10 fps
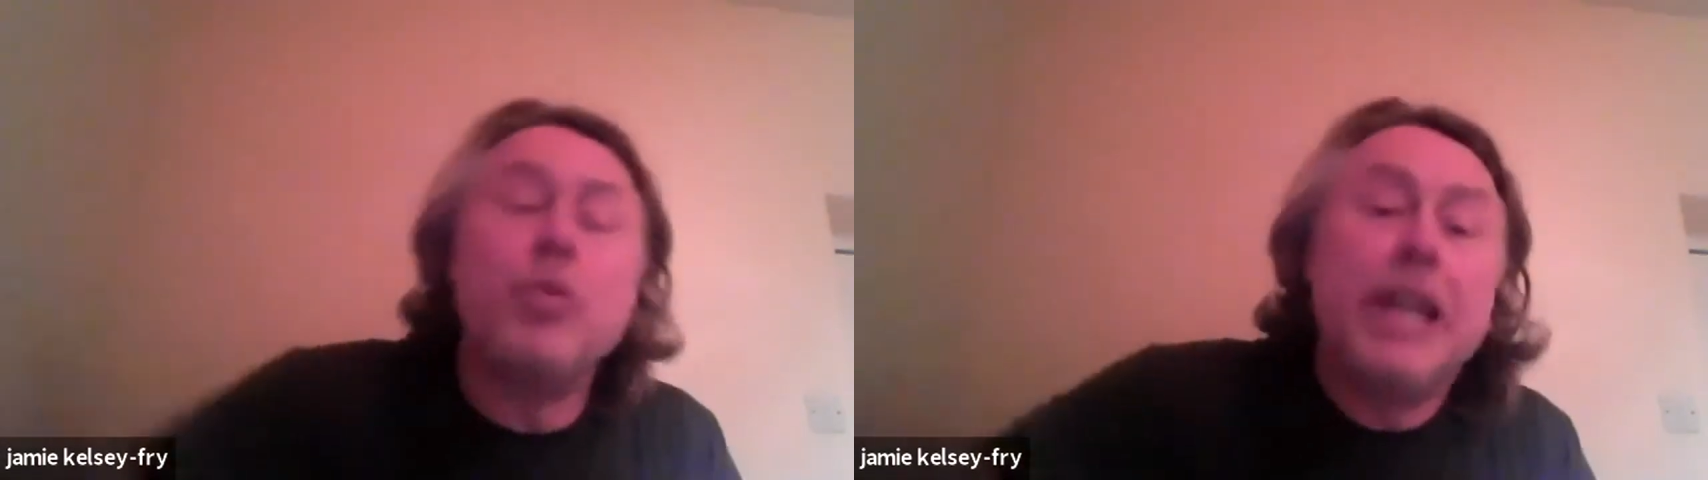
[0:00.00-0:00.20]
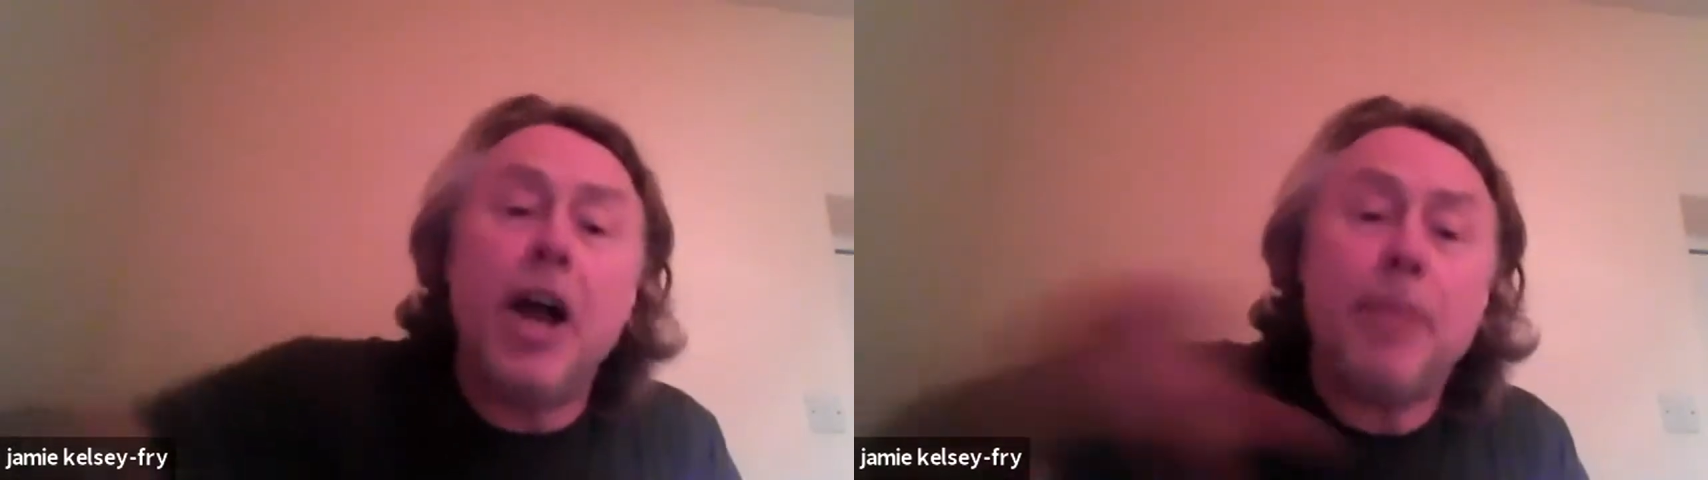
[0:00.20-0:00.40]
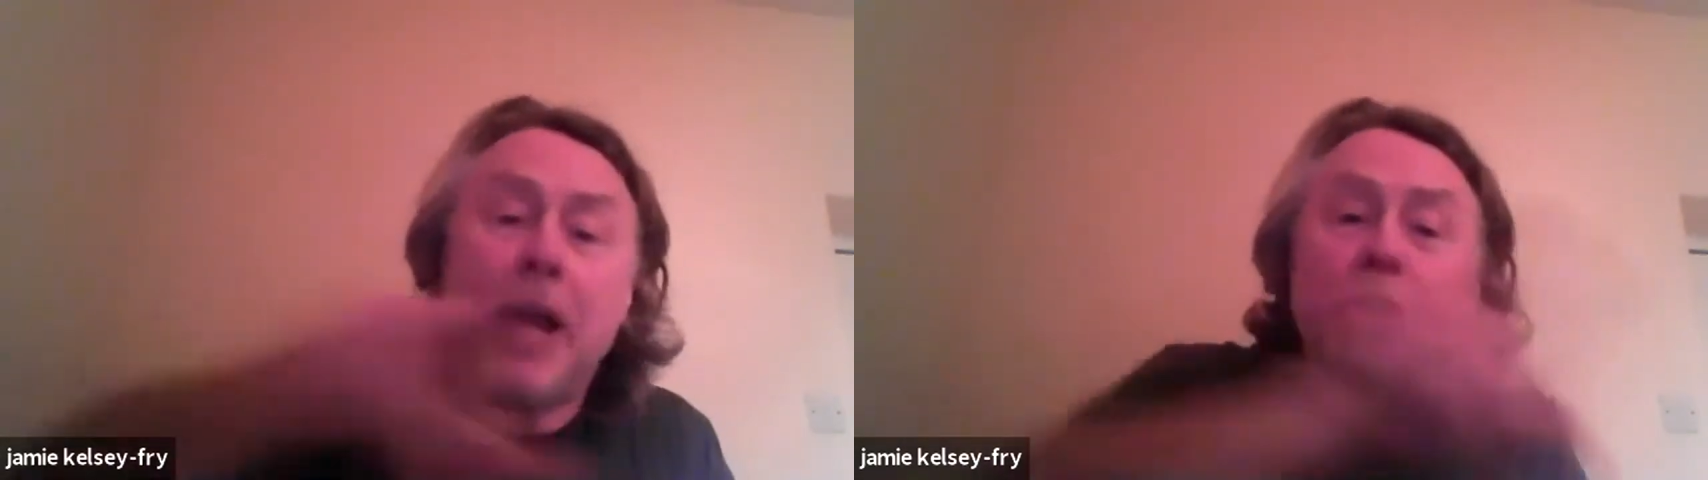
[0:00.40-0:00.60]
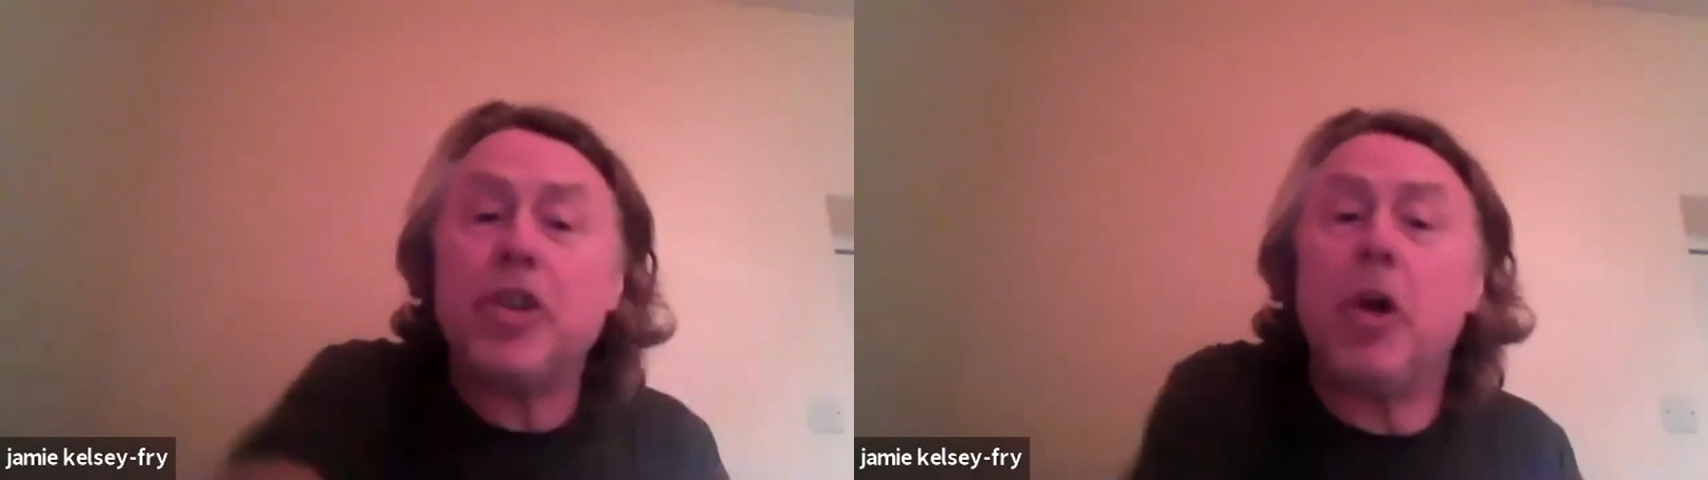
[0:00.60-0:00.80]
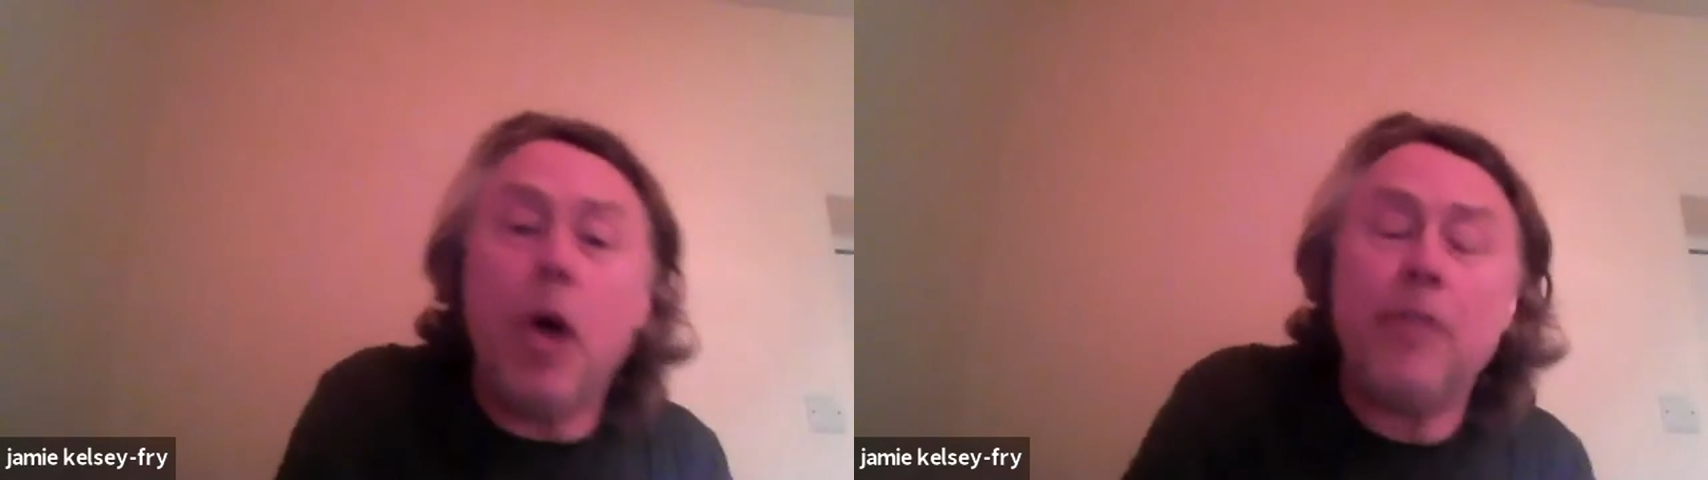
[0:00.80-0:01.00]
ring up that
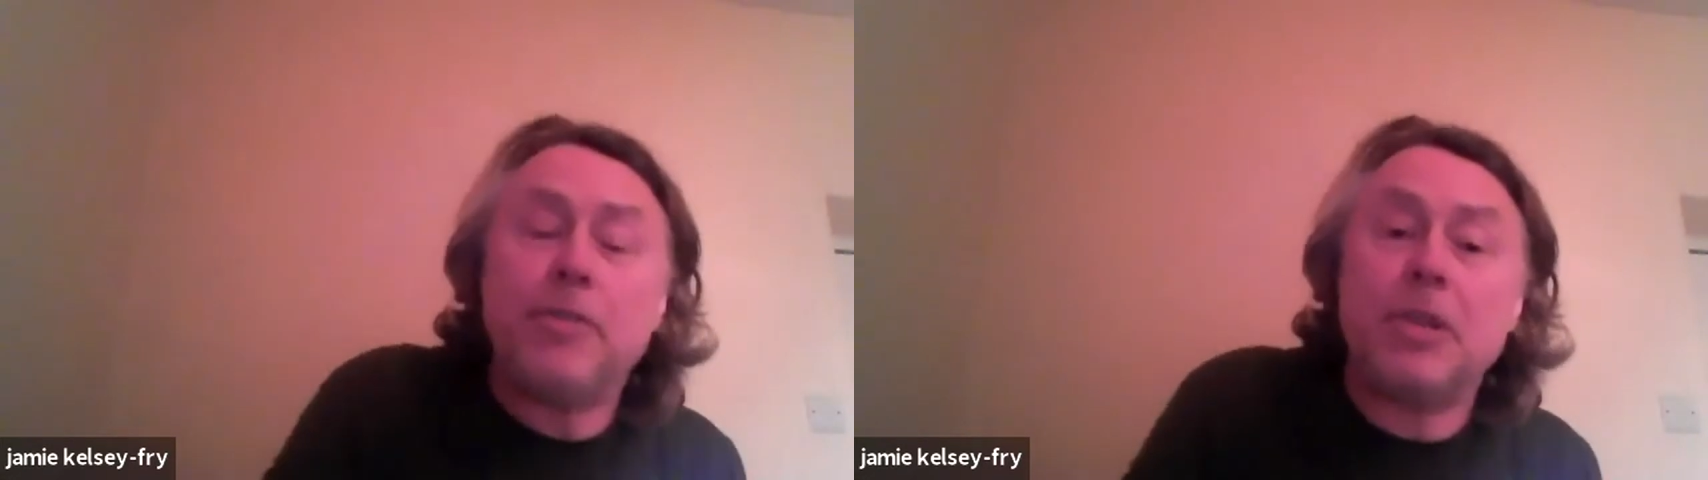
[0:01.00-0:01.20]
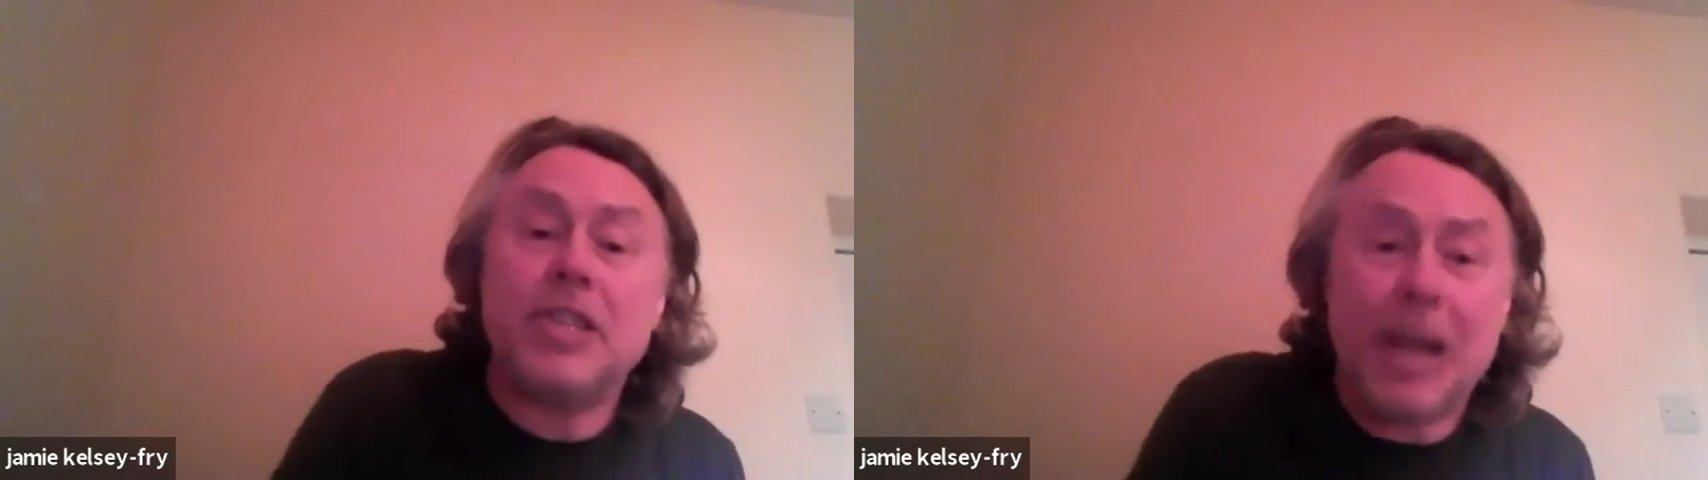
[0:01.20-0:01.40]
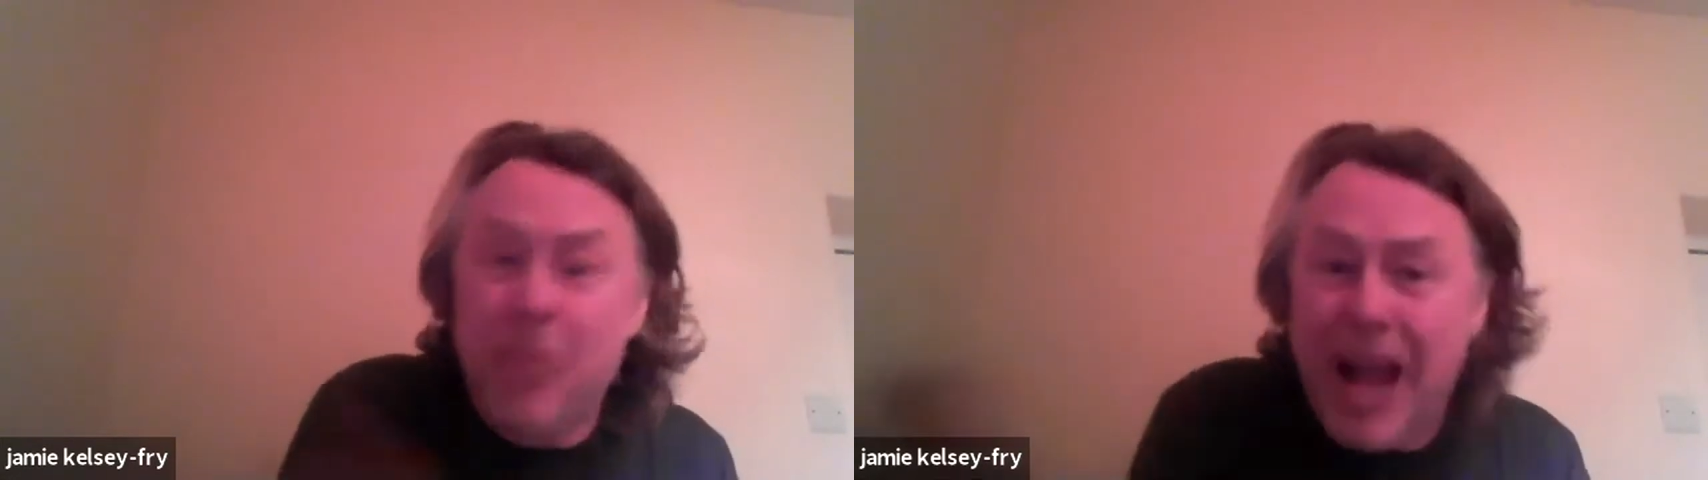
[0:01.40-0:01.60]
show afterwards saying,